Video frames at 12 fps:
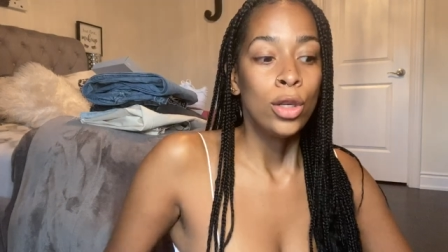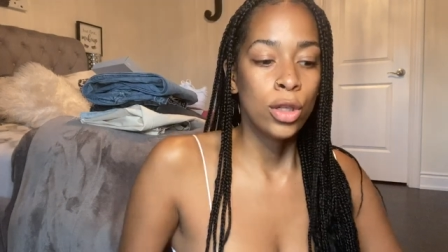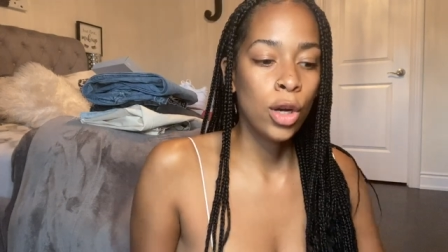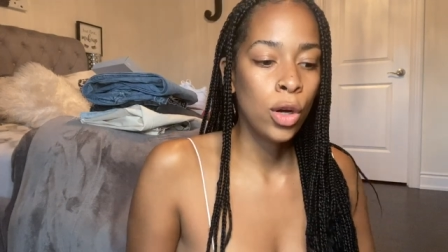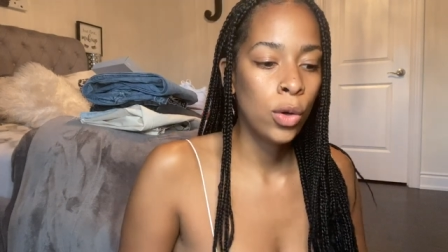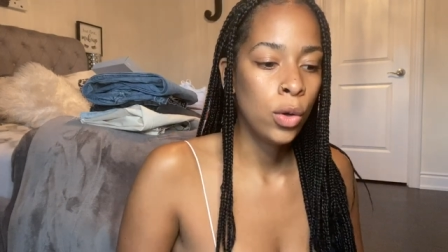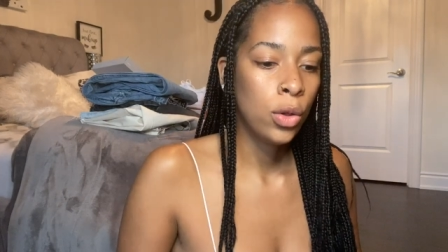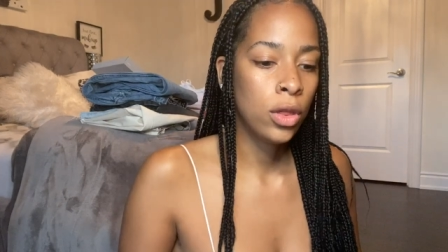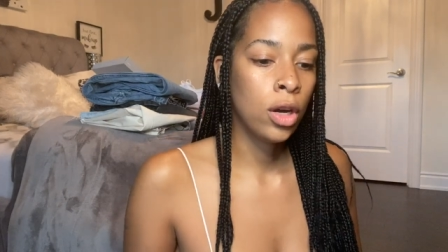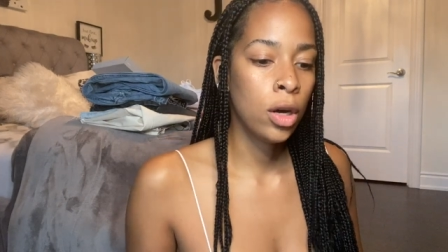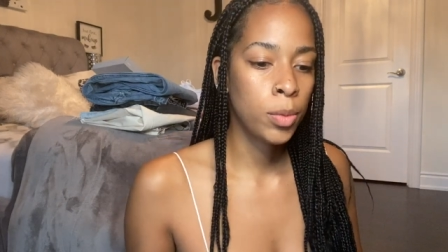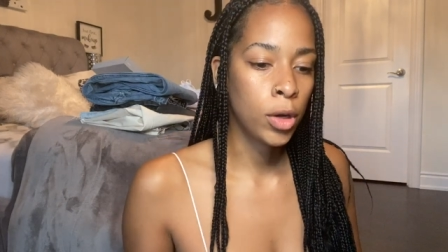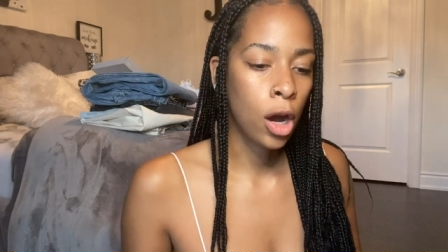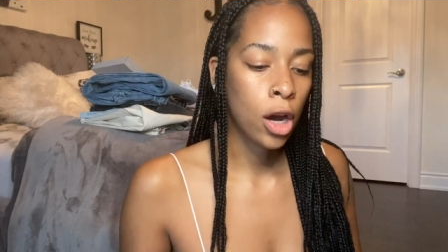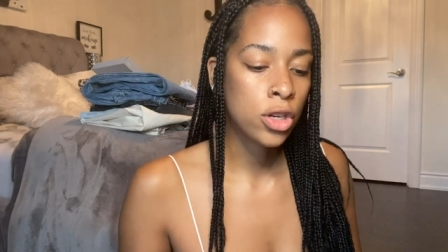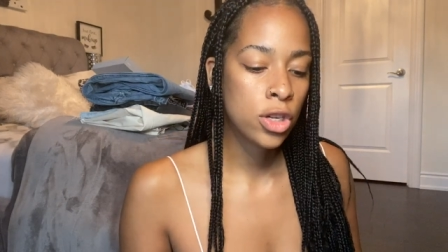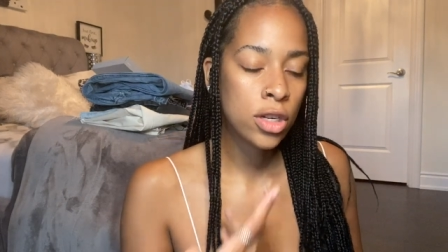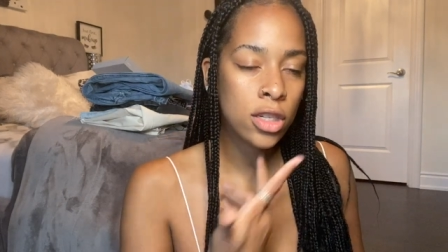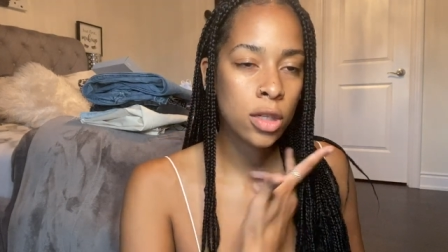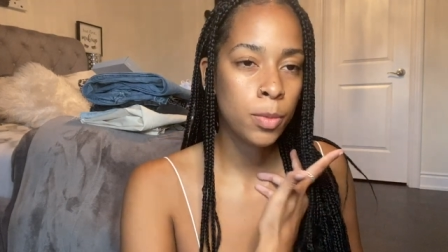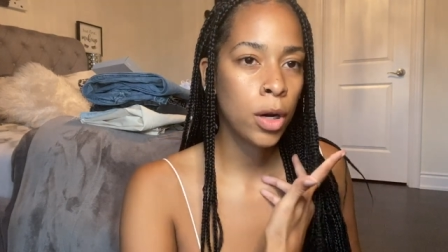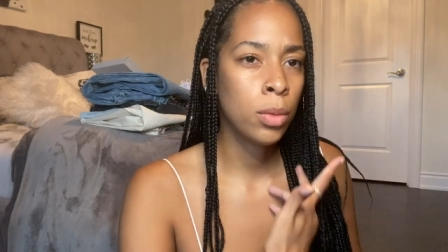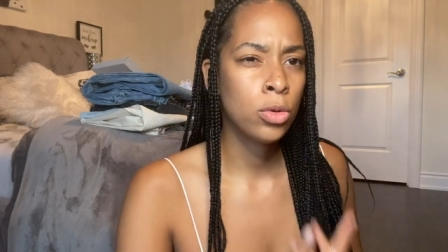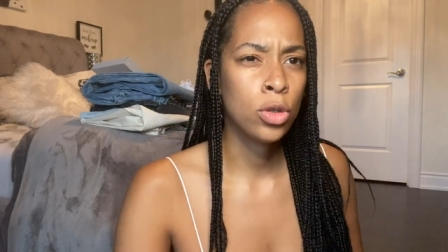so there are precautions,
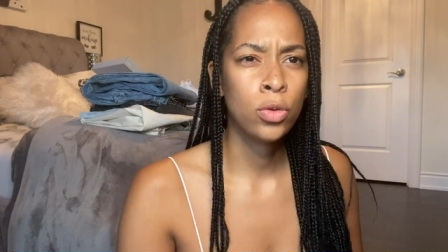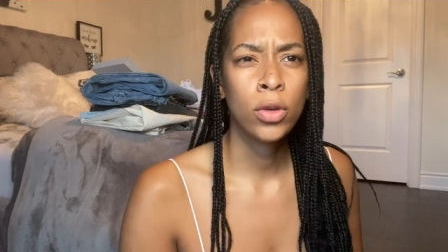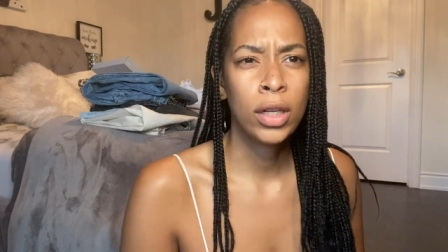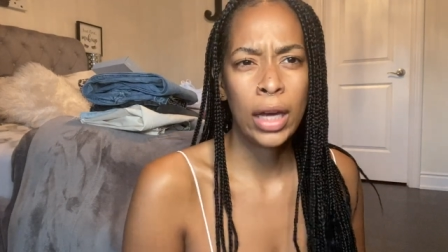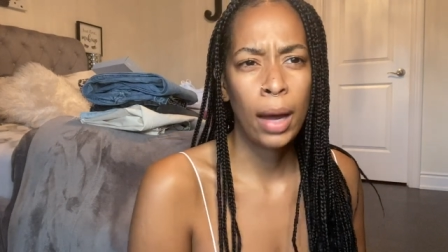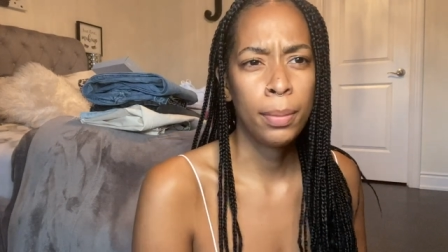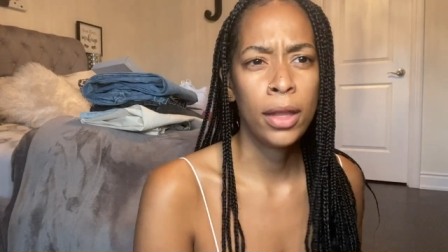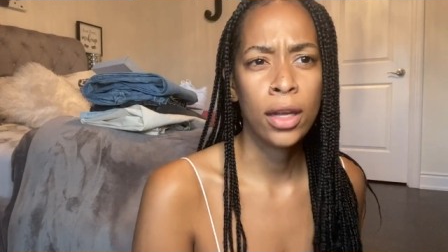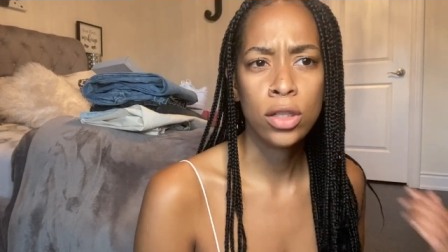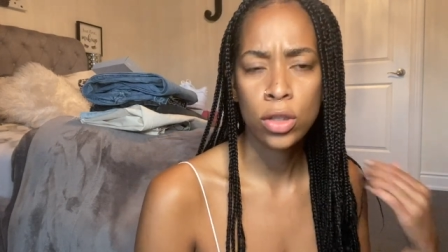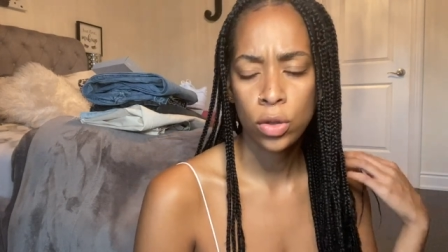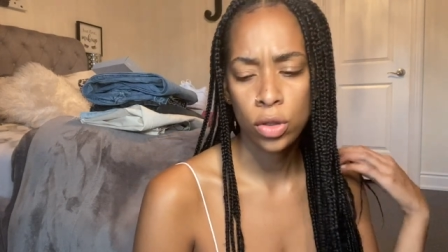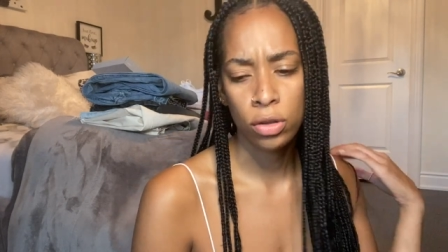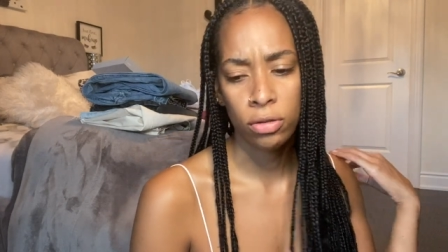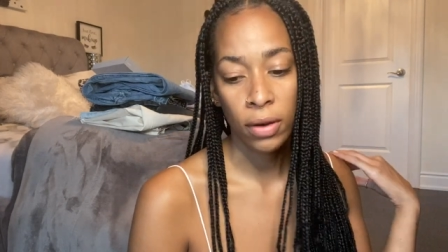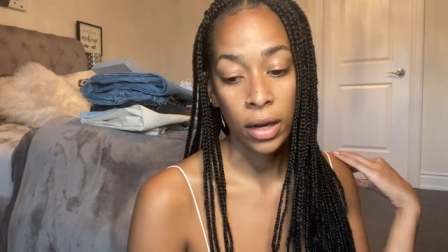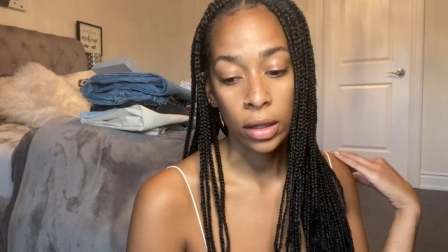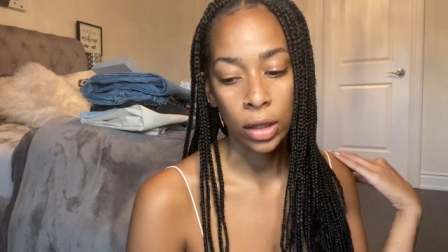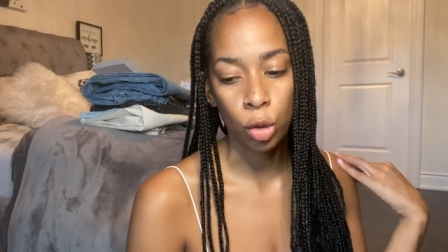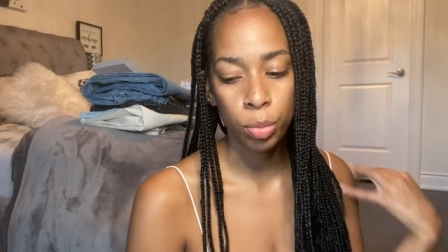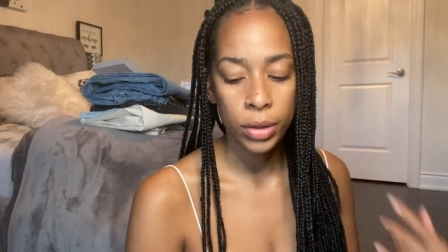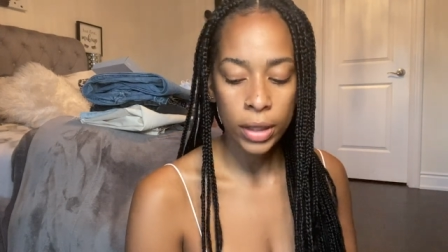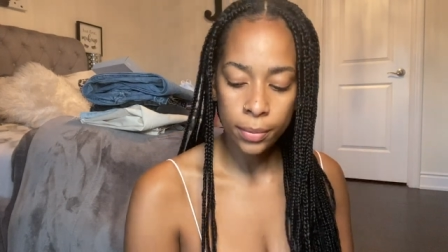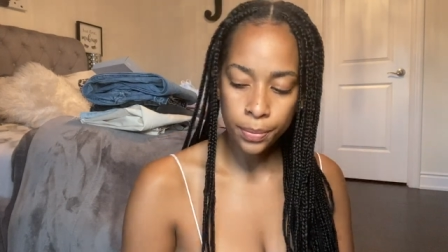but I'm just really happy that stores are finally
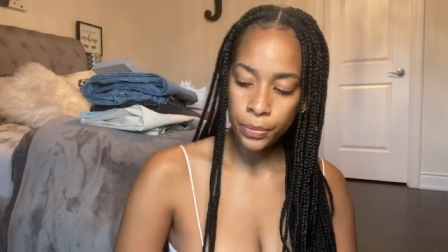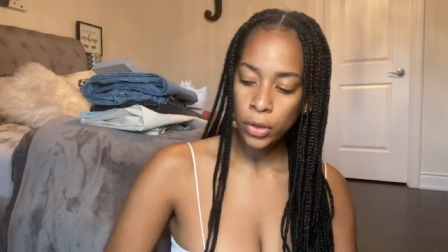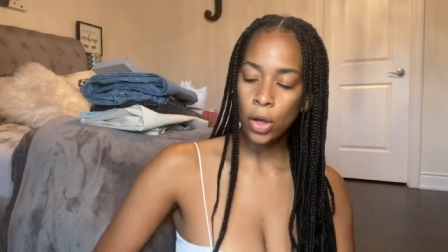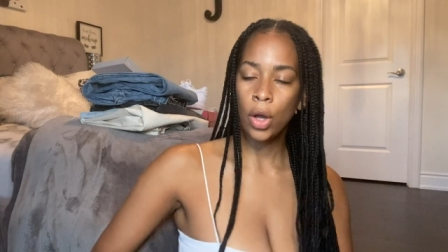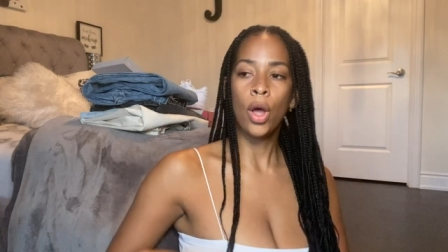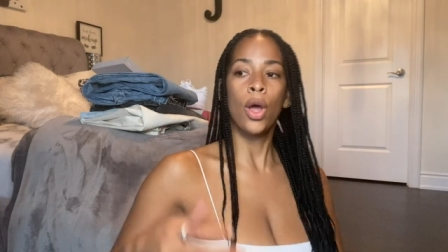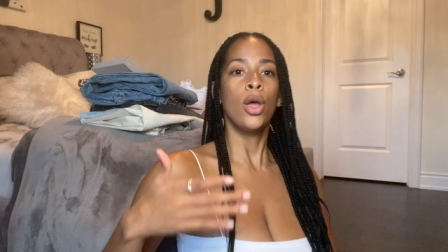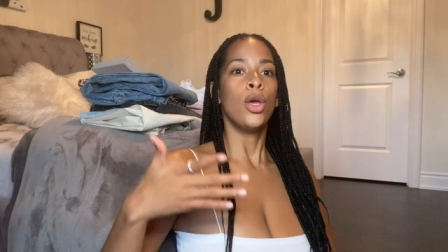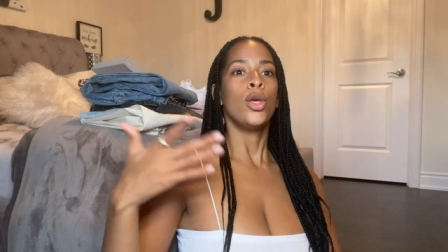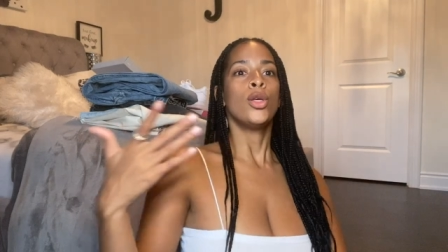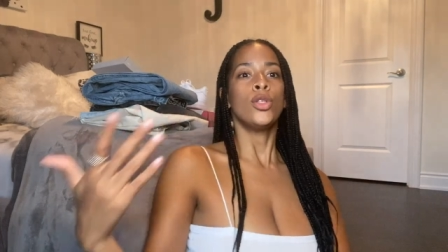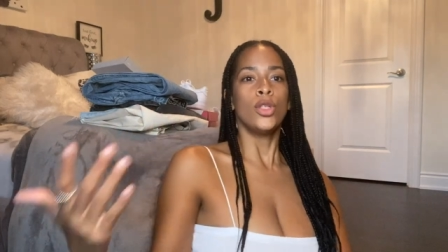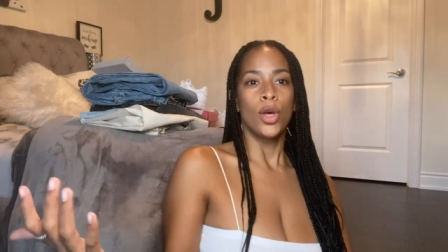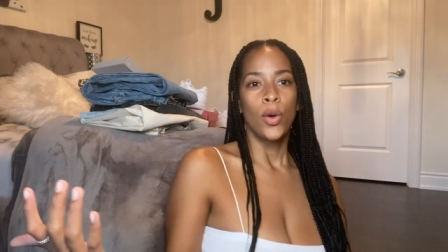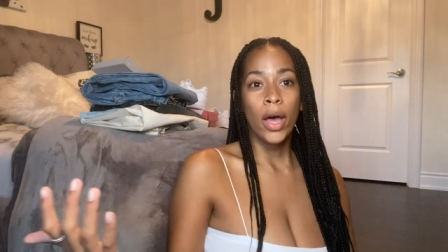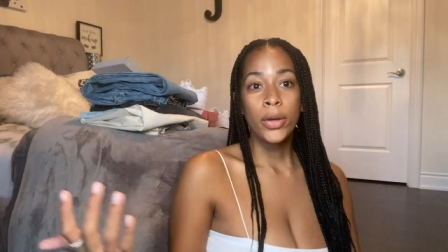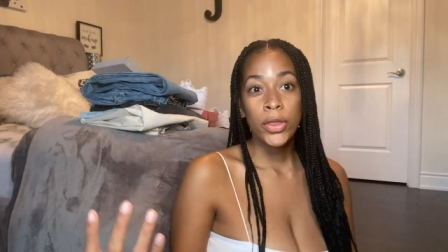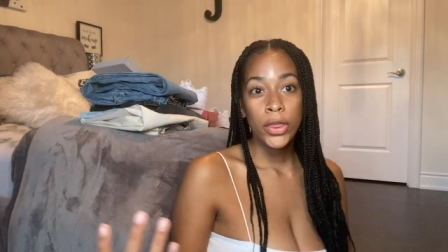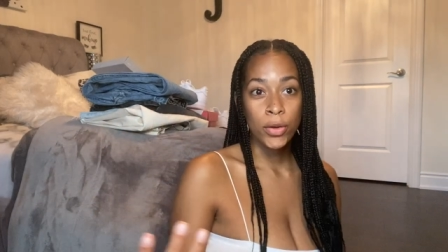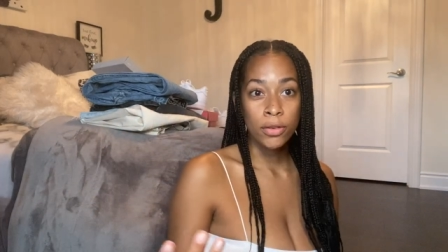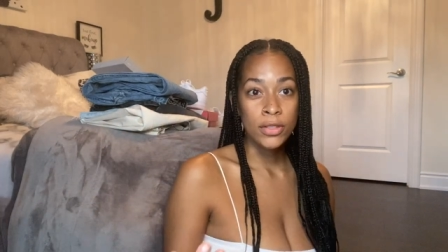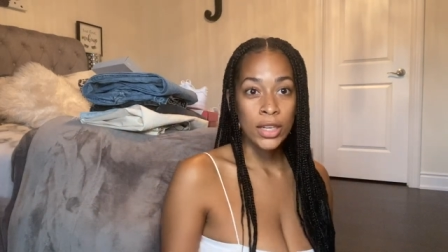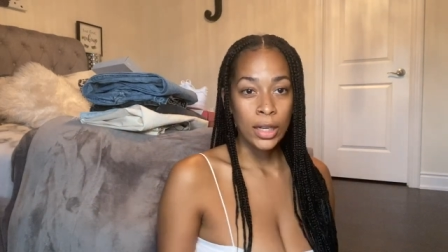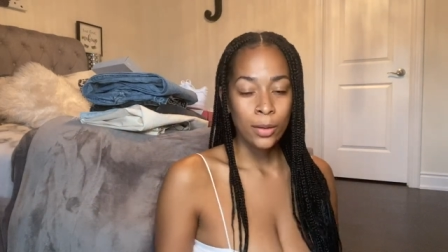opening. So I went
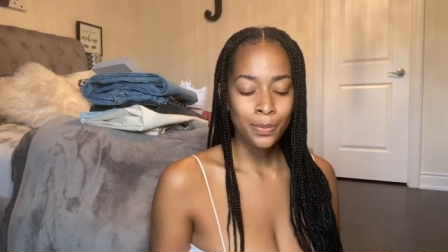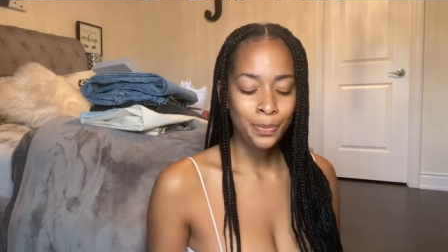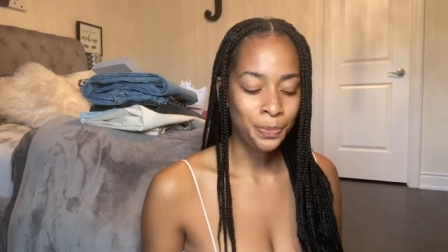thrifting